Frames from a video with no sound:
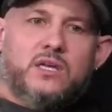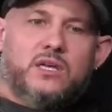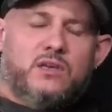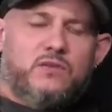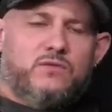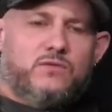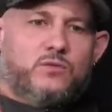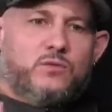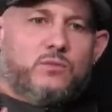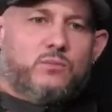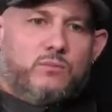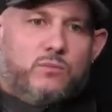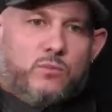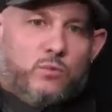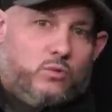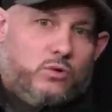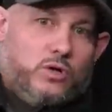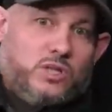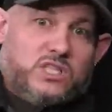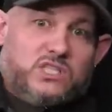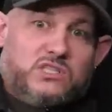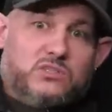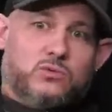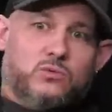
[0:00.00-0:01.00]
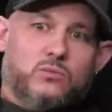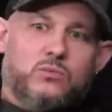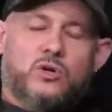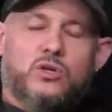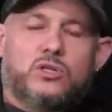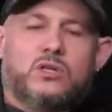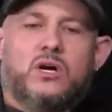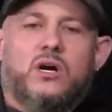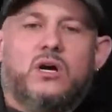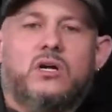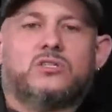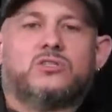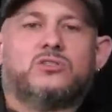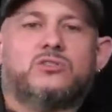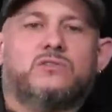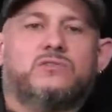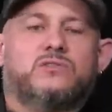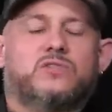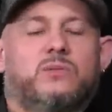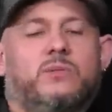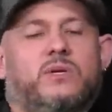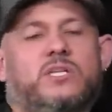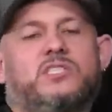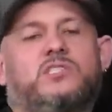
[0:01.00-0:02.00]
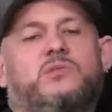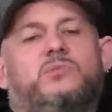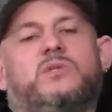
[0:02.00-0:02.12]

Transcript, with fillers: if you want to, but also if somebody's